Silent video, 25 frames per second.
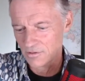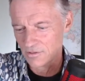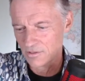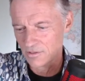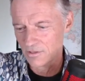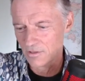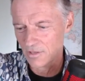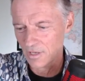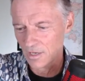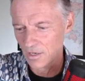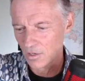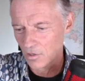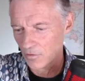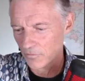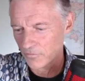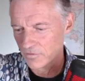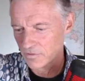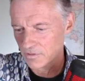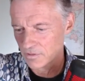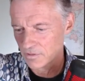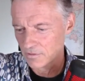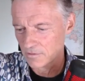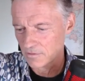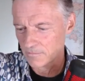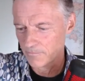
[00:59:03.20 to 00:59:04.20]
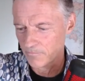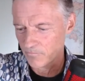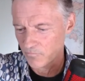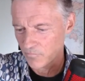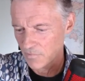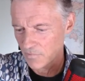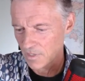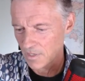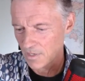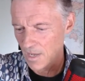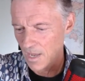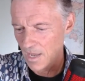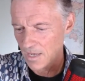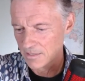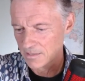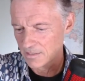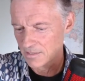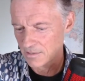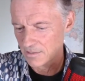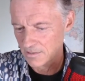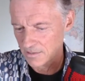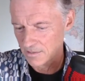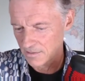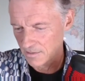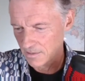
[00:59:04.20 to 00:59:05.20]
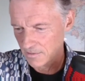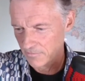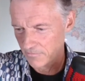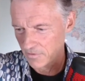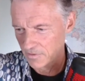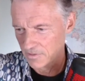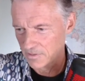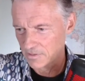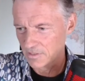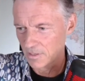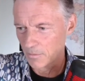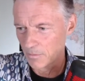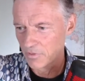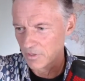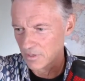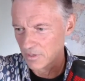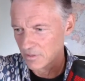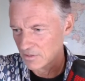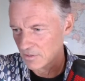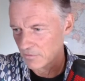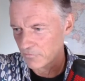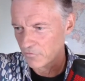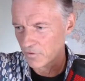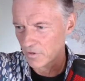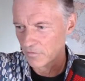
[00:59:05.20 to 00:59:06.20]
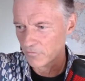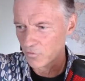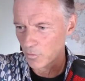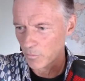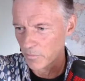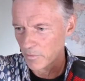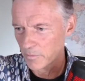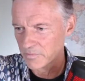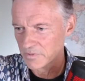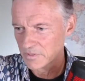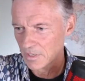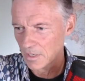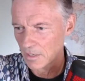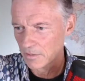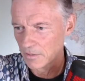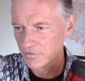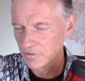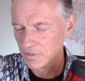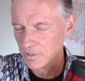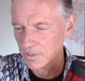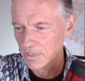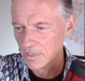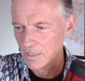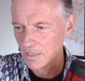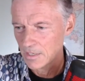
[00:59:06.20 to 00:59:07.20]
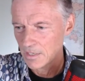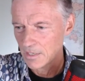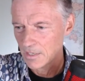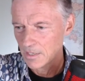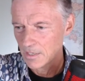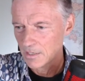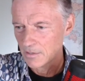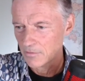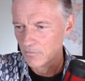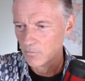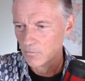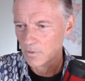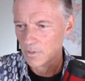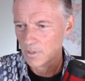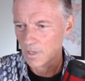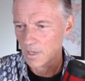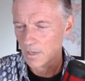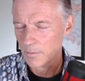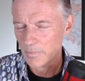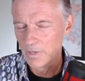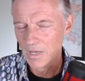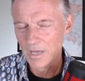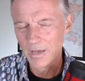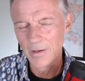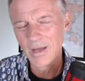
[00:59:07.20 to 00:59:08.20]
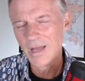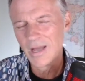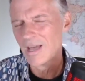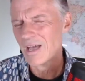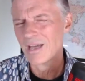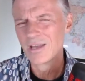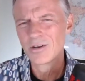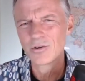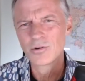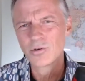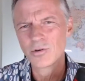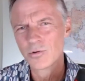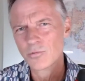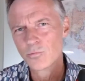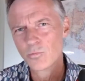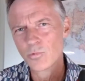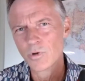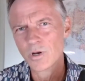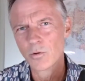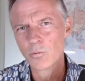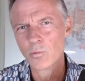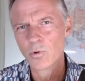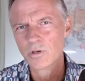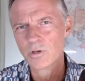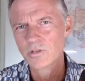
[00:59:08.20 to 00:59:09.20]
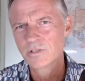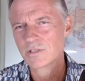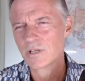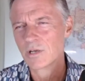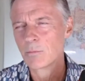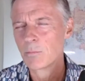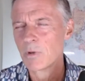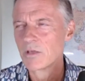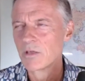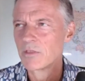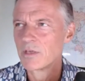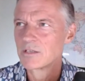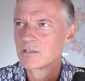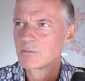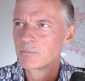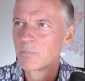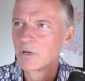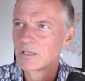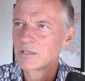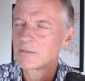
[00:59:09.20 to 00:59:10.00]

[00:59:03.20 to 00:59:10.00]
think of as if it's something different from themselves, I don't know what I want to say by this, but